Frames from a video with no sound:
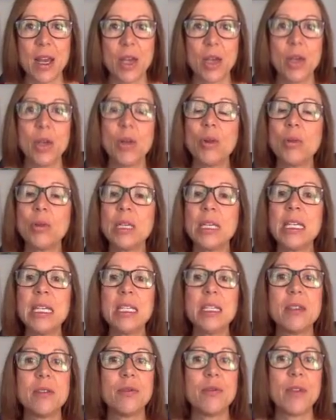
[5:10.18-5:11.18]
You don't
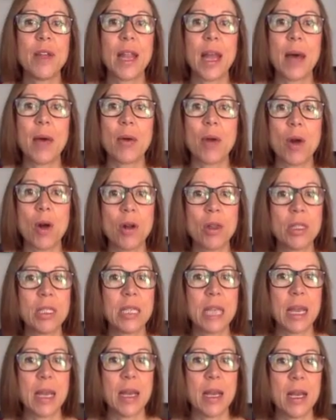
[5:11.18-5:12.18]
need to fill out all
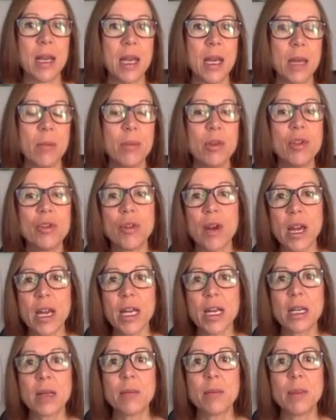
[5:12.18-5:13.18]
10, but try
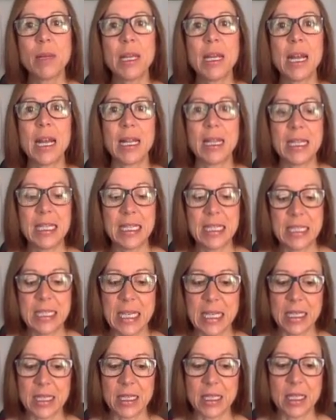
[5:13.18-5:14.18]
to complete at least
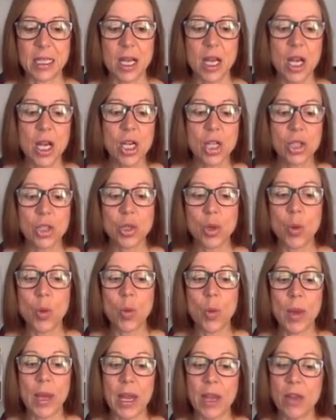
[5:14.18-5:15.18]
6.
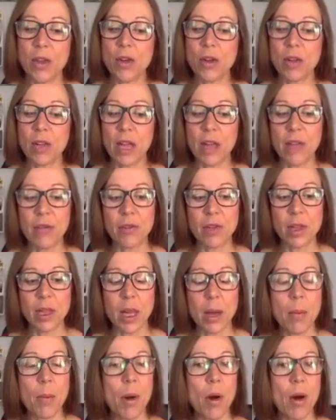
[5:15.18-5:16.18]
So in your life
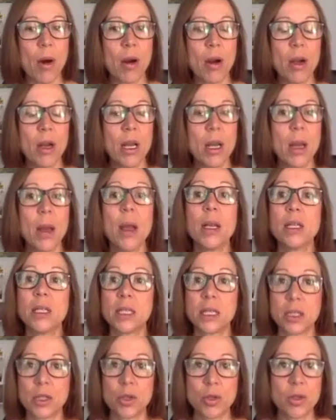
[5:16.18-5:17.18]
club are
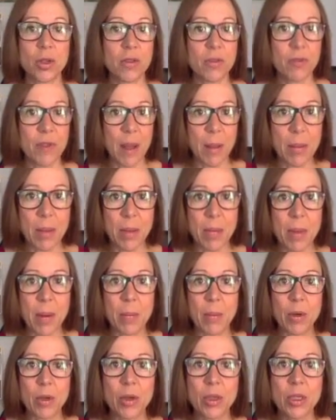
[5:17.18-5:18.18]
certain family
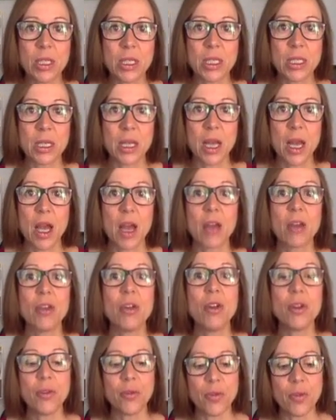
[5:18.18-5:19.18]
members,
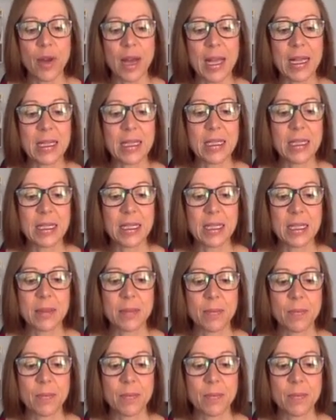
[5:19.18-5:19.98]
your friends,